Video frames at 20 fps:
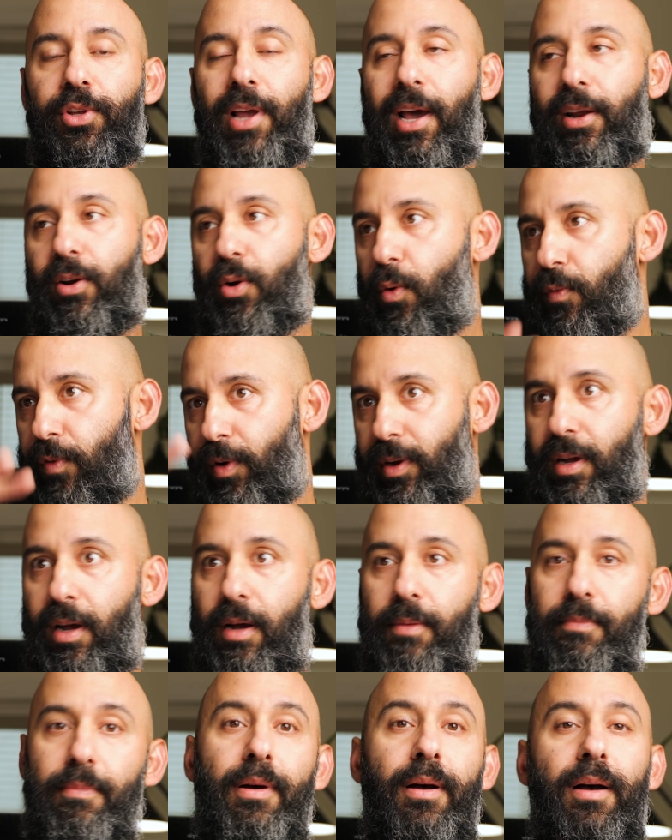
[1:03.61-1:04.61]
you how to
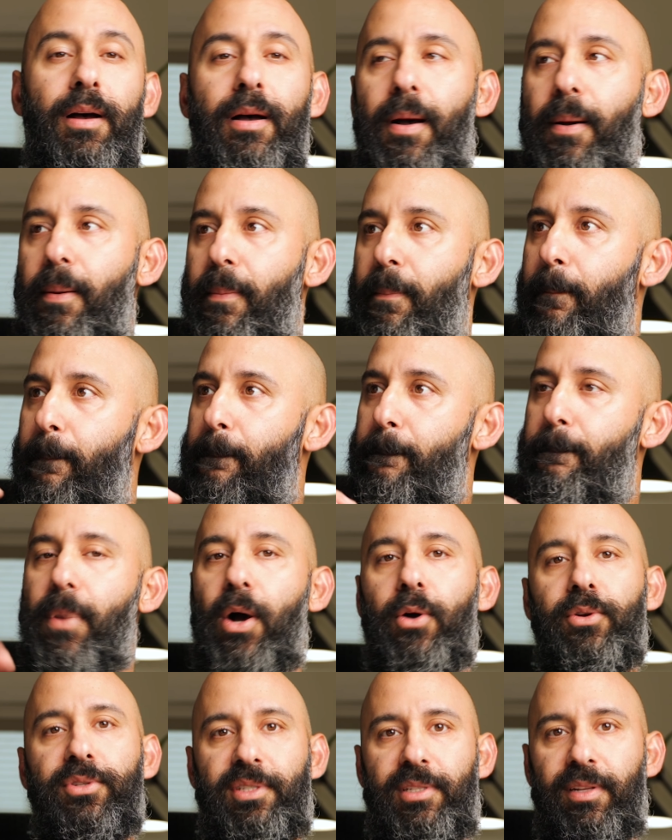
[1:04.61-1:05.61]
overcome
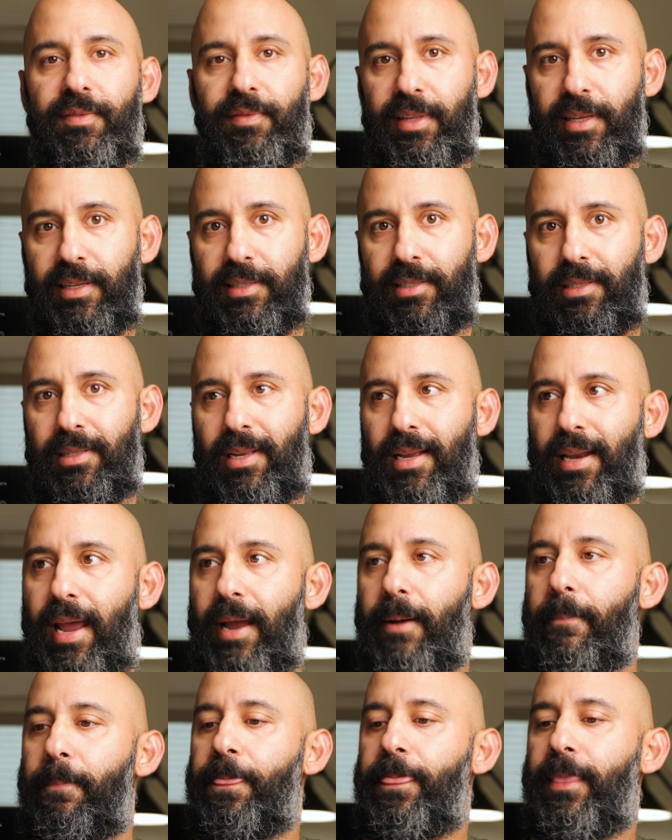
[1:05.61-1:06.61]
most of these today.